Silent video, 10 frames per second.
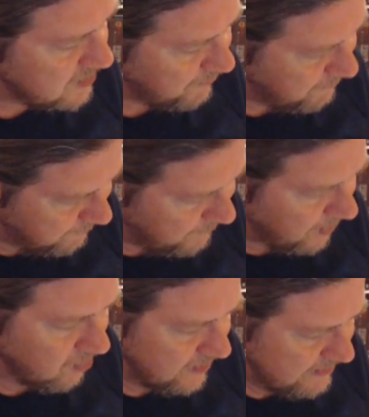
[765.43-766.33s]
a
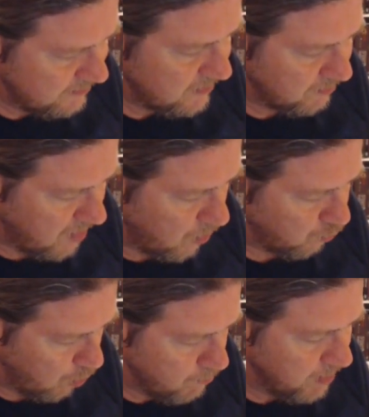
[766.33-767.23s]
fairly
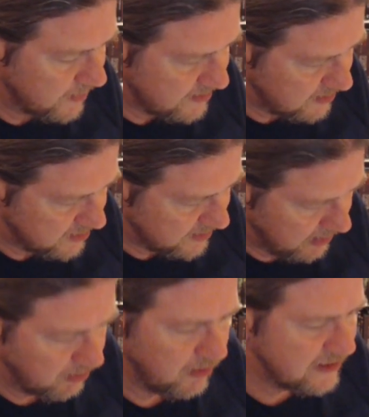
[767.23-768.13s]
robust
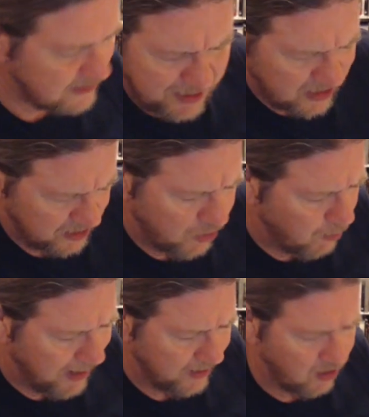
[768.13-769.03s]
skill list. I'm not going to go
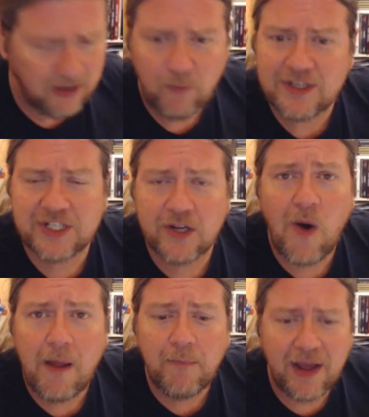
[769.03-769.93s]
by it all. I want you to go
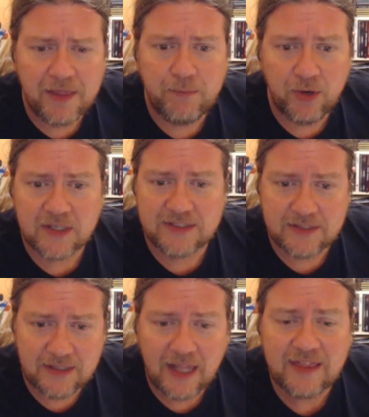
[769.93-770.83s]
out and buy the book,
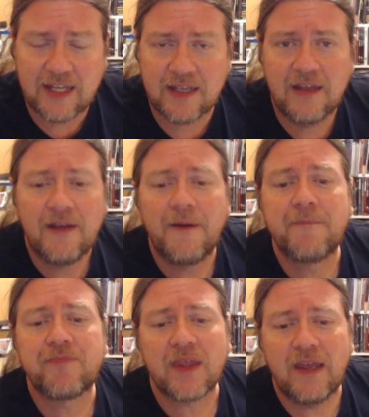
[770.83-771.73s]
because I think
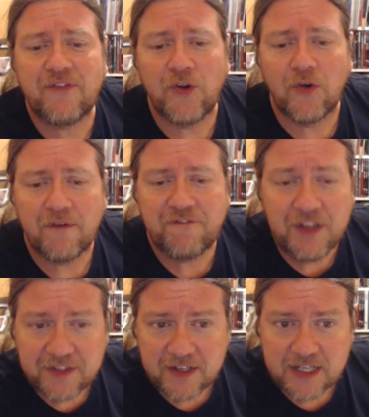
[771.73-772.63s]
if you're a
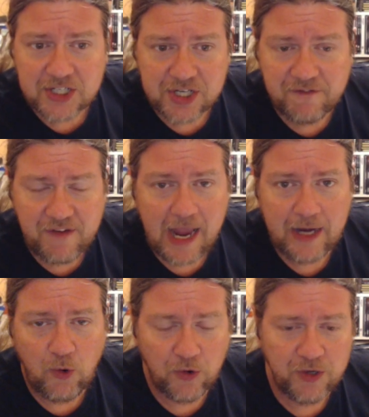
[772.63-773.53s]
5th edition
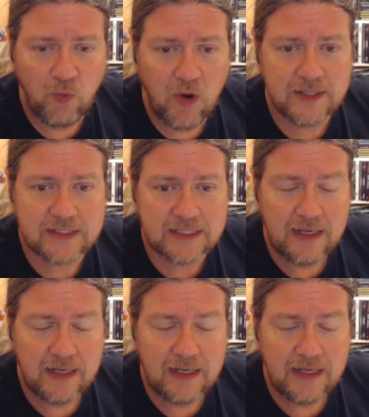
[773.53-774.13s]
fan, or you want...